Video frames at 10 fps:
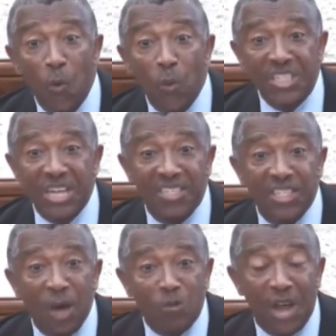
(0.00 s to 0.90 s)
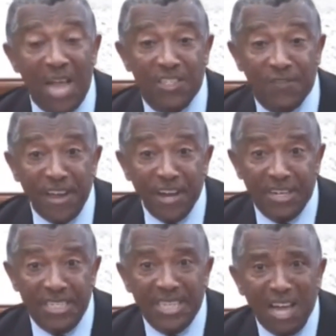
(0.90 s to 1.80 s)
which has now
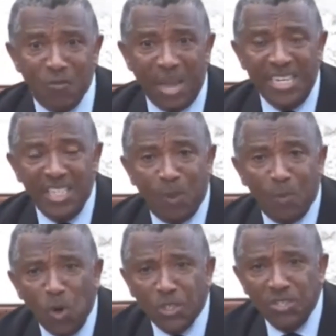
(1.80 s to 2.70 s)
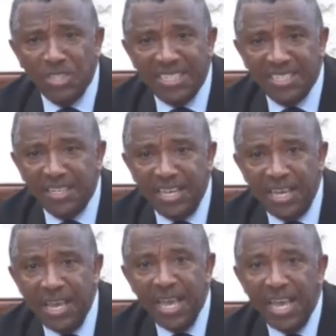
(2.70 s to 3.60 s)
transfigured itself by these proposals
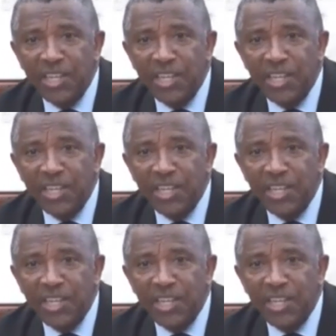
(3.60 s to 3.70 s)
yesterday